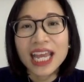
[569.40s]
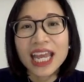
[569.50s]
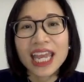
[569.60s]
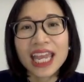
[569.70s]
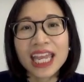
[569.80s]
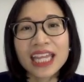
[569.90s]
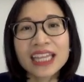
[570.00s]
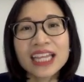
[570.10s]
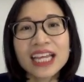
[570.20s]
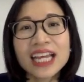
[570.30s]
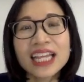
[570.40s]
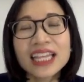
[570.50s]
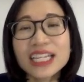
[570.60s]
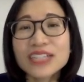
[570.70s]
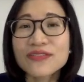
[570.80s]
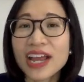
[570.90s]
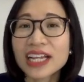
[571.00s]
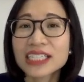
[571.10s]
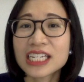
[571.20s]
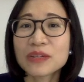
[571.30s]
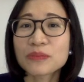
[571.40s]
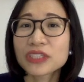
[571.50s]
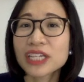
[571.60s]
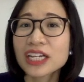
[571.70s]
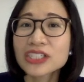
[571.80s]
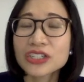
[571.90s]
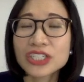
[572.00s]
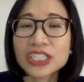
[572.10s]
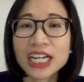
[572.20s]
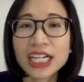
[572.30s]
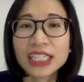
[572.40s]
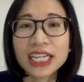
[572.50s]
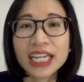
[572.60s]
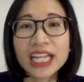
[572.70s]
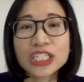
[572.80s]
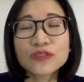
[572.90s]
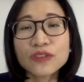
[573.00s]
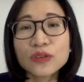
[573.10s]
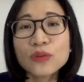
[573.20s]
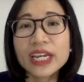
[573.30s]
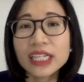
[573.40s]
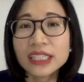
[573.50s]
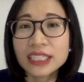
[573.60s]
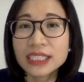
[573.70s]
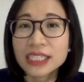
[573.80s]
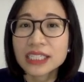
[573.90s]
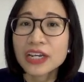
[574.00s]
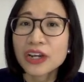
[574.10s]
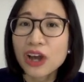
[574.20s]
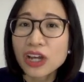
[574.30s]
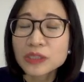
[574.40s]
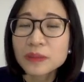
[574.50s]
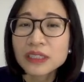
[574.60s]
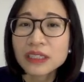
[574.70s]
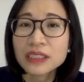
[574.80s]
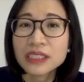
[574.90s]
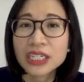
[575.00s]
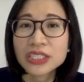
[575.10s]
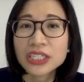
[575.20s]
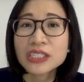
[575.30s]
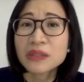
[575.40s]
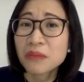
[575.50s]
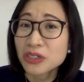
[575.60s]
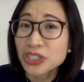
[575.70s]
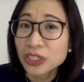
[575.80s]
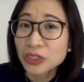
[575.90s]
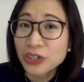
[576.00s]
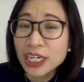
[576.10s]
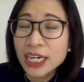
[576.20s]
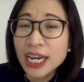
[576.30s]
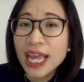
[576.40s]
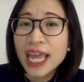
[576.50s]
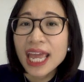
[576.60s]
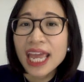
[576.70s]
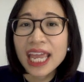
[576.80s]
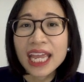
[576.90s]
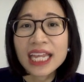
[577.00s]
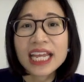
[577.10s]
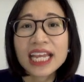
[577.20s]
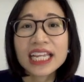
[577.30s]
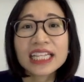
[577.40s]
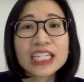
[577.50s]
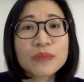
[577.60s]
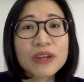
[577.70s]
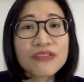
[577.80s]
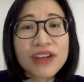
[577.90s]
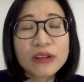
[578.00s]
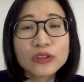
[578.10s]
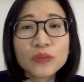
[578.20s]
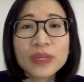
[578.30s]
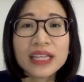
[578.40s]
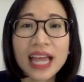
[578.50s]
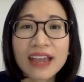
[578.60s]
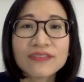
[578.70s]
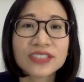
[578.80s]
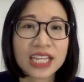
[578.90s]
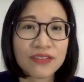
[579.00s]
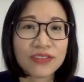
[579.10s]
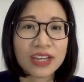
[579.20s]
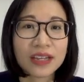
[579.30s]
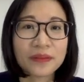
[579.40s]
and this vaccine protects your child against flu illnesses and hospitalizations among children, and it has been found to be life-saving.